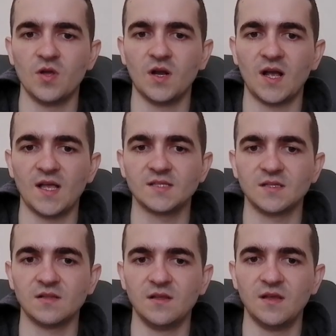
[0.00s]

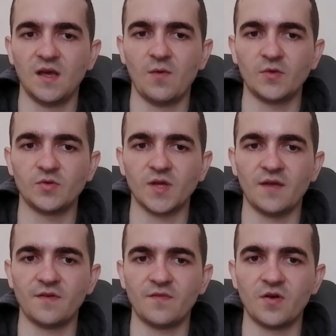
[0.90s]
castle, and white would have
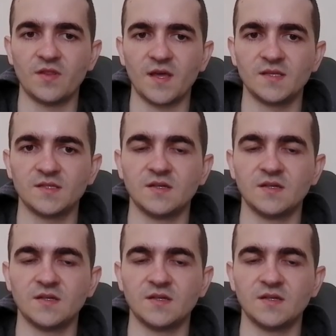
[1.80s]
a very nice